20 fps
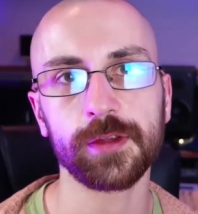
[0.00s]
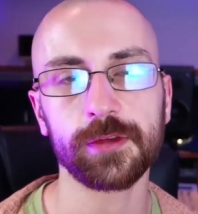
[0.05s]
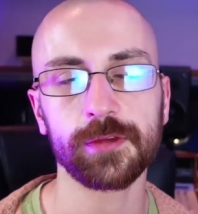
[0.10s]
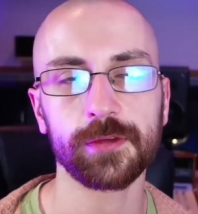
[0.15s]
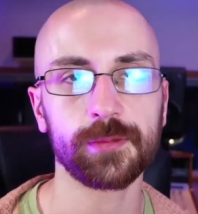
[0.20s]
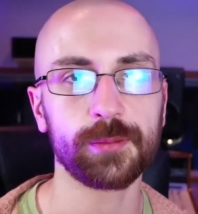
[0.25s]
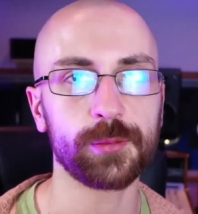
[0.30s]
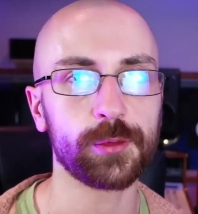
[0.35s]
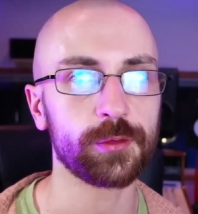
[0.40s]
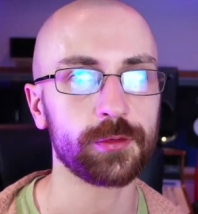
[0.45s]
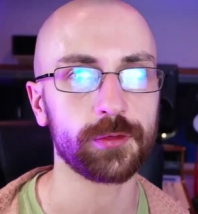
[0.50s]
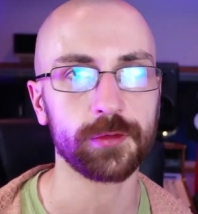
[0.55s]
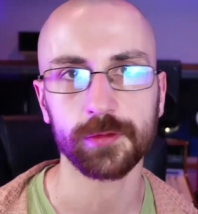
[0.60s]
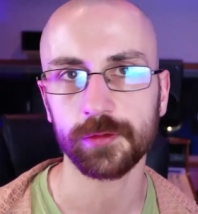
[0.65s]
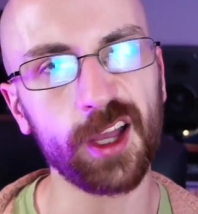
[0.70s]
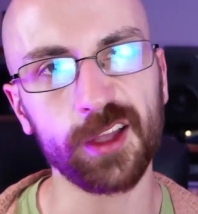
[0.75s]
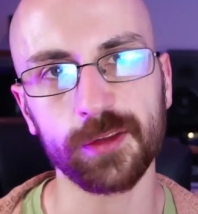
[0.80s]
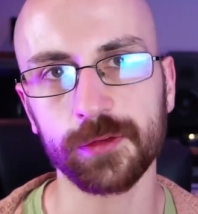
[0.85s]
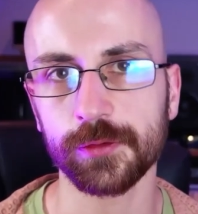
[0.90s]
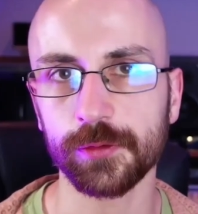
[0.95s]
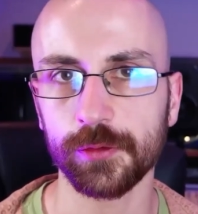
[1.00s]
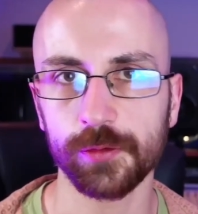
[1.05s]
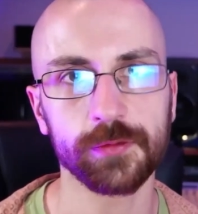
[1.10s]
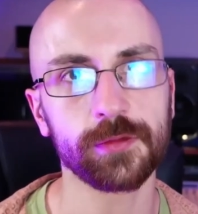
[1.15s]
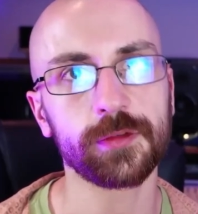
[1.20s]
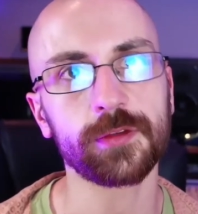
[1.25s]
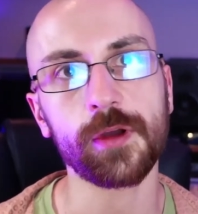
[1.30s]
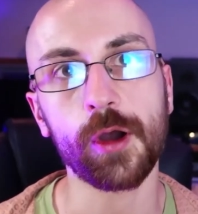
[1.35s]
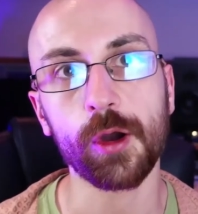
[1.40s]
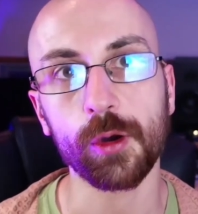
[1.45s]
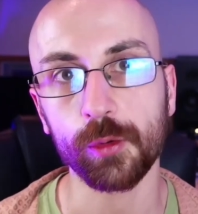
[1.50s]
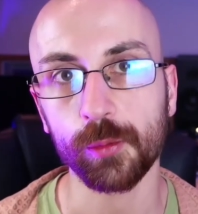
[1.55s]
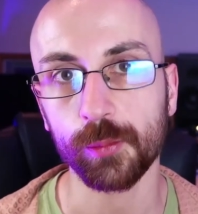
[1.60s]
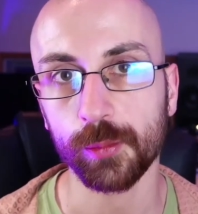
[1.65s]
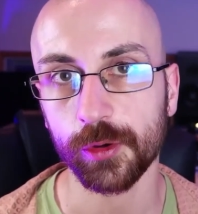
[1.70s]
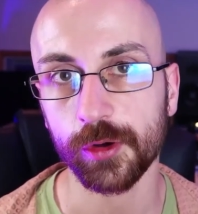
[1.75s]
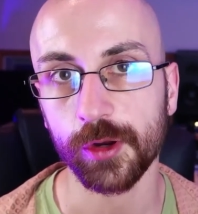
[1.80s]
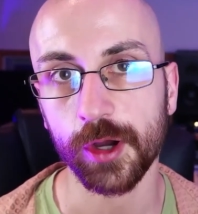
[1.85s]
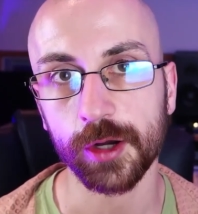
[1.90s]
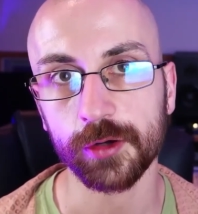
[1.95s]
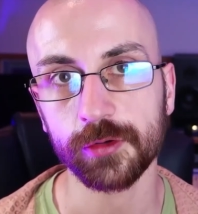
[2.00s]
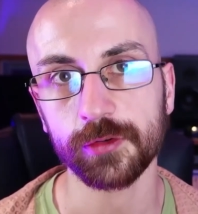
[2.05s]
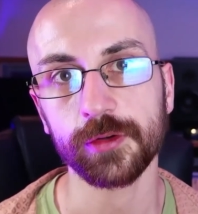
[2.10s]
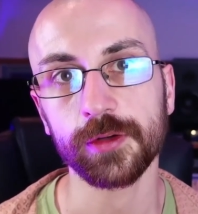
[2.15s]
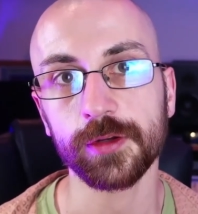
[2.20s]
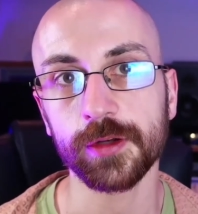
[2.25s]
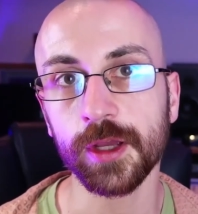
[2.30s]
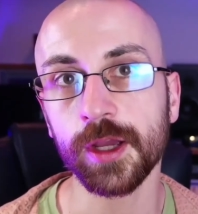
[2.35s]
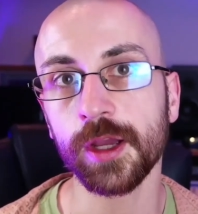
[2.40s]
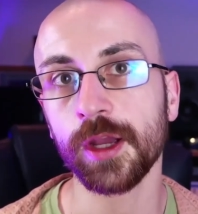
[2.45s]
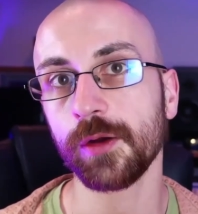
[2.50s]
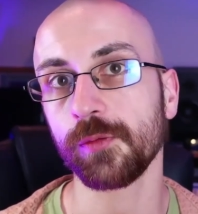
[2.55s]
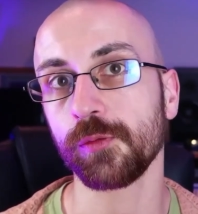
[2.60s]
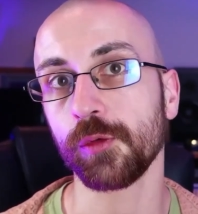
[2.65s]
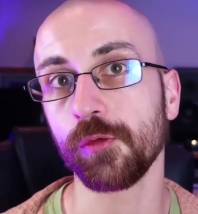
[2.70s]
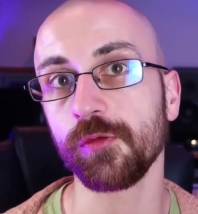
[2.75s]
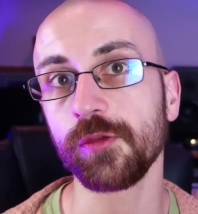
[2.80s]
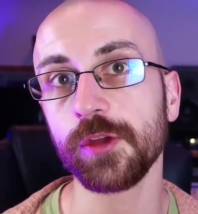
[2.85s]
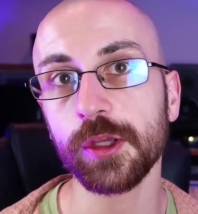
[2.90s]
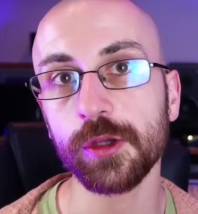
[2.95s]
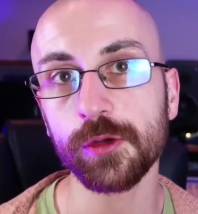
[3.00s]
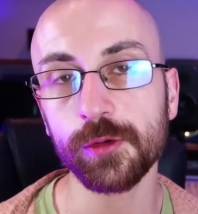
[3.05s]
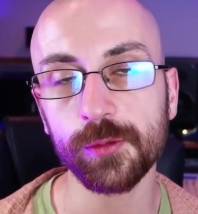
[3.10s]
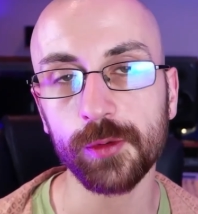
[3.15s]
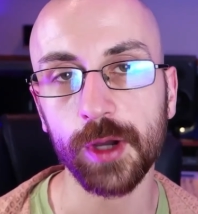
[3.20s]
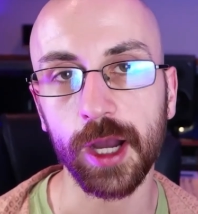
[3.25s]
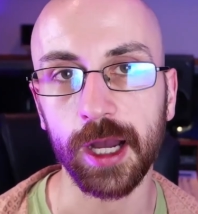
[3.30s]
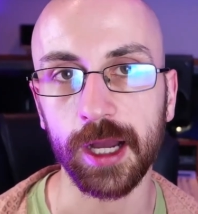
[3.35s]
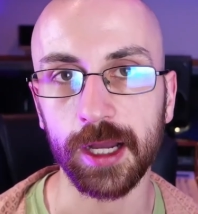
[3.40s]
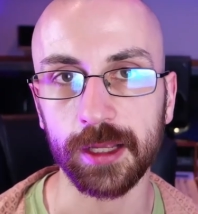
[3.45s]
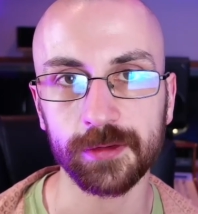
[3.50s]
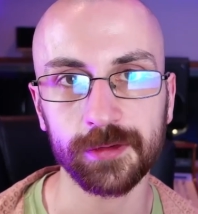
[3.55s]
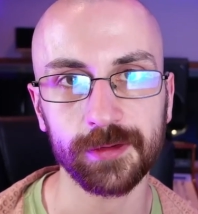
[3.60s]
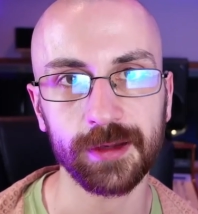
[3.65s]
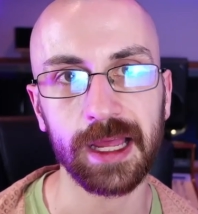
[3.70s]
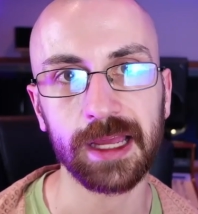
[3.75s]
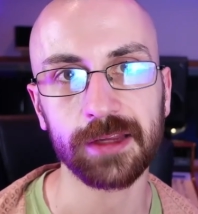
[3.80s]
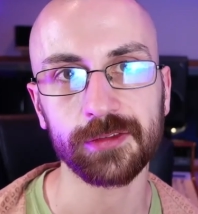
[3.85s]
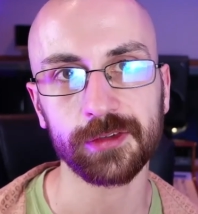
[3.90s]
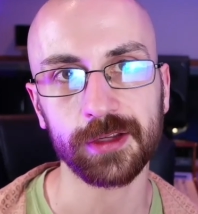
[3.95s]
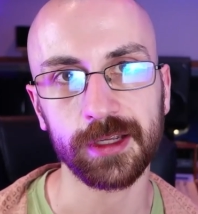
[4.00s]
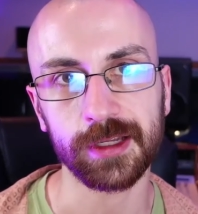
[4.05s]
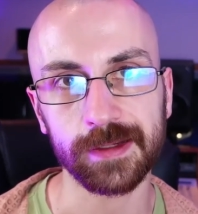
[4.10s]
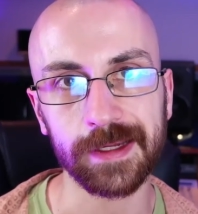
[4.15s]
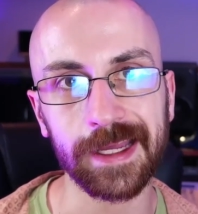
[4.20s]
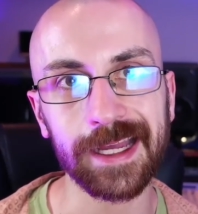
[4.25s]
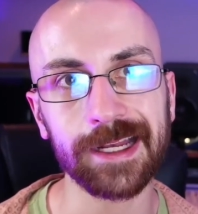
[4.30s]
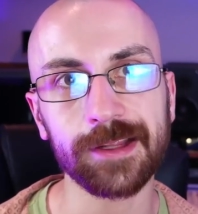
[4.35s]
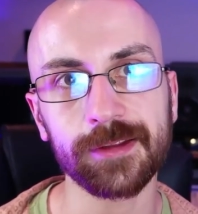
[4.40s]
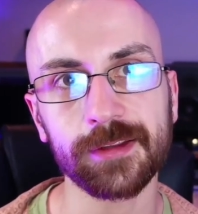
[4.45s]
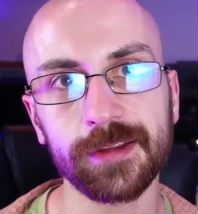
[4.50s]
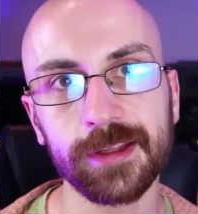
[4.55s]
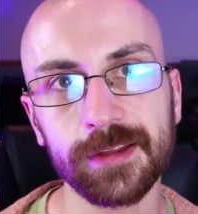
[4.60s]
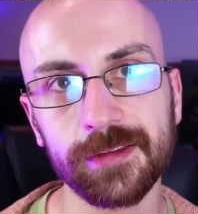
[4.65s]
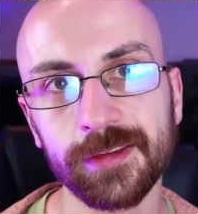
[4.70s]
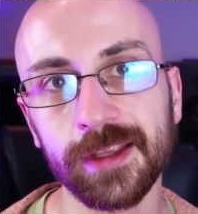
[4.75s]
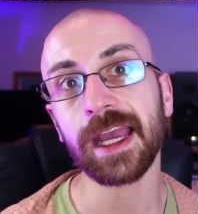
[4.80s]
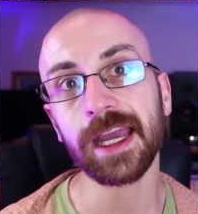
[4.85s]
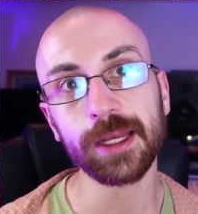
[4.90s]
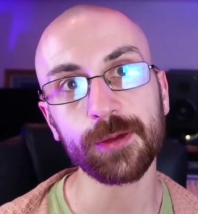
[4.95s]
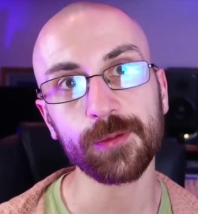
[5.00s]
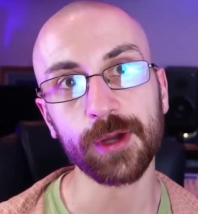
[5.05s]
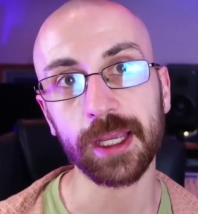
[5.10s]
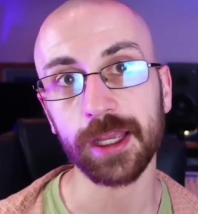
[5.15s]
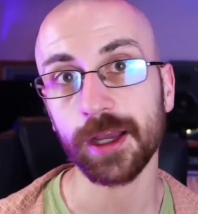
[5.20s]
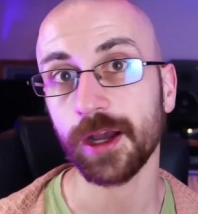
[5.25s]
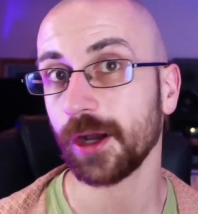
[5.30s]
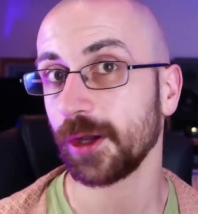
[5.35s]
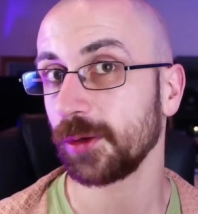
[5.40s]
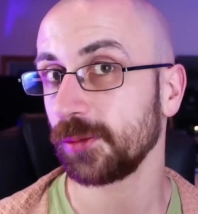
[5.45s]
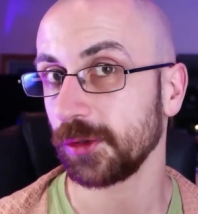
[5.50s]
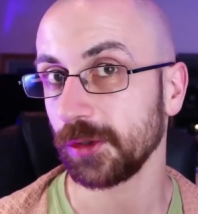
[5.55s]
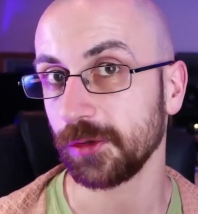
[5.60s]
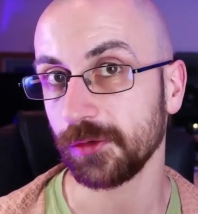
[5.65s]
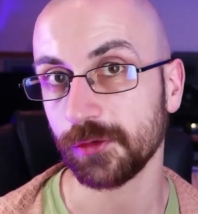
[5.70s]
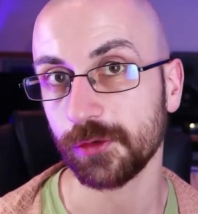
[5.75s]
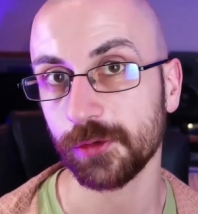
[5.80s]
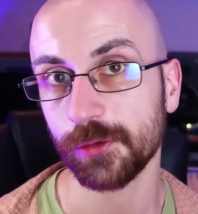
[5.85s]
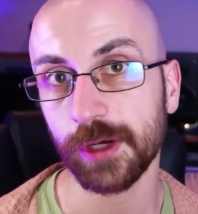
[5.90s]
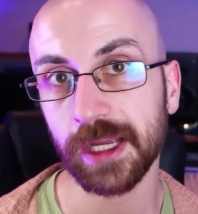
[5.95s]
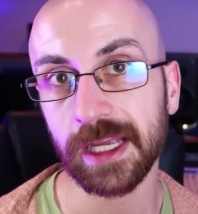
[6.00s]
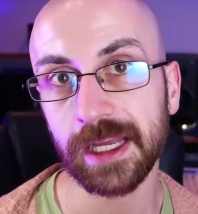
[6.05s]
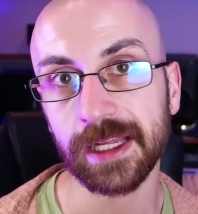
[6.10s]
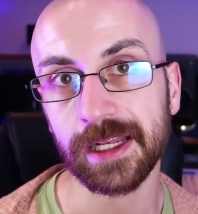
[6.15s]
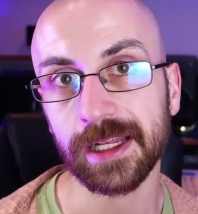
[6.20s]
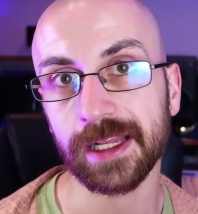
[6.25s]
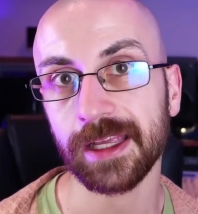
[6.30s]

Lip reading: This is more just a sort of song production review slash analysis. Anyway, I hope you enjoy it.